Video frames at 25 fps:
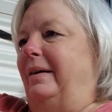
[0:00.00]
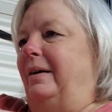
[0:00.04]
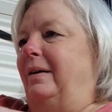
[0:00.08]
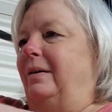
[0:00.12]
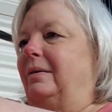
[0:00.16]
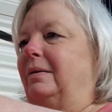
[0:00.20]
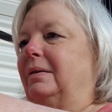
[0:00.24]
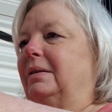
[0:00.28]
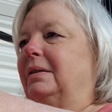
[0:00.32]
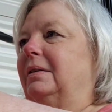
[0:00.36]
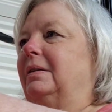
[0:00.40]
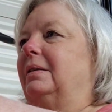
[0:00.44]

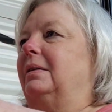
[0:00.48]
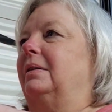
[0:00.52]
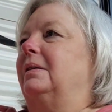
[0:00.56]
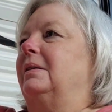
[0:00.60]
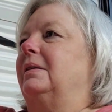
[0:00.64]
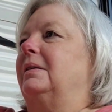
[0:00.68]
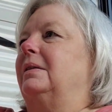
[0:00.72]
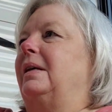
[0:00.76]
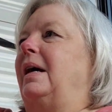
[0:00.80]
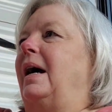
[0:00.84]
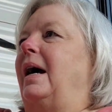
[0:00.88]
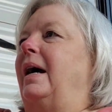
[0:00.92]
Oh, it's
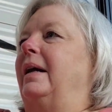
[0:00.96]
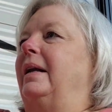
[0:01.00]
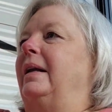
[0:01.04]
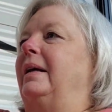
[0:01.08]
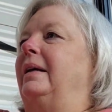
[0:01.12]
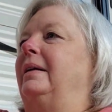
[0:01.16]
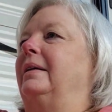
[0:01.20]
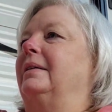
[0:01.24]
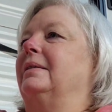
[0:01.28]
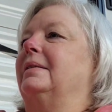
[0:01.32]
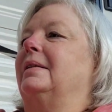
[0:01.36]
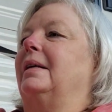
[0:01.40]
because it's
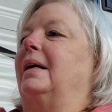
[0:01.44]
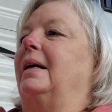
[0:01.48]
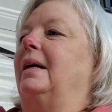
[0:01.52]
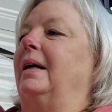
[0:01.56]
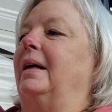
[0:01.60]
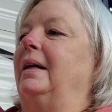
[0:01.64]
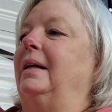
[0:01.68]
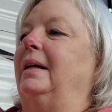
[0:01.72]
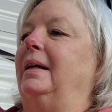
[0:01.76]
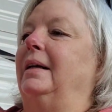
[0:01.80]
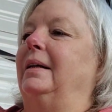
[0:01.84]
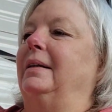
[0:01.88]
hiding
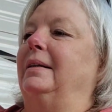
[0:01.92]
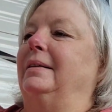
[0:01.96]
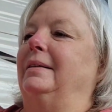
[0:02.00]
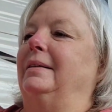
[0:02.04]
inside.